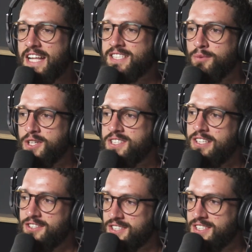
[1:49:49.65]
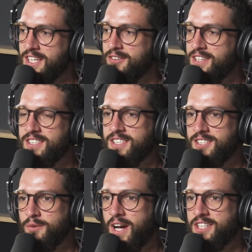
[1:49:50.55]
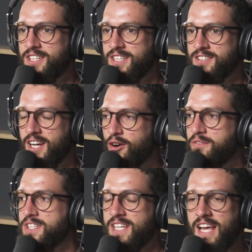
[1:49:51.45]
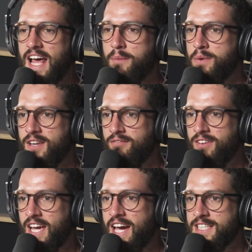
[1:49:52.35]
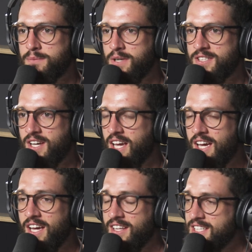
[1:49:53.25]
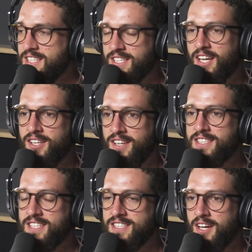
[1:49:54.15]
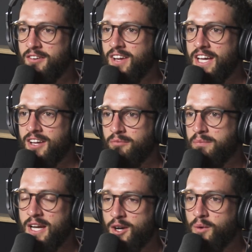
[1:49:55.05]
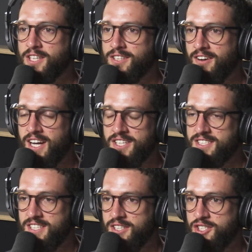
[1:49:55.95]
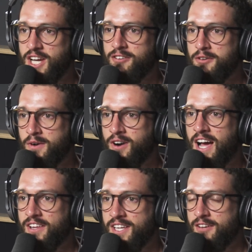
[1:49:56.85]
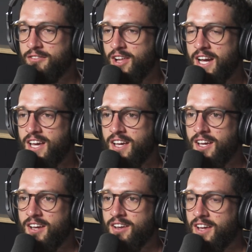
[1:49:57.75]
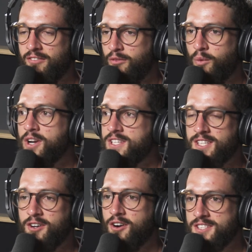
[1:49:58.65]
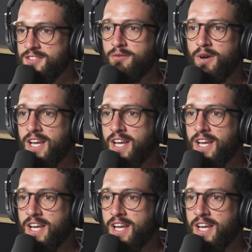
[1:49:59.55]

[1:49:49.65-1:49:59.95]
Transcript: That's what's interesting with the situation is, like, obviously it happened in V8s, but it's like, this is a big question around just the general morality of, like, what is the cost of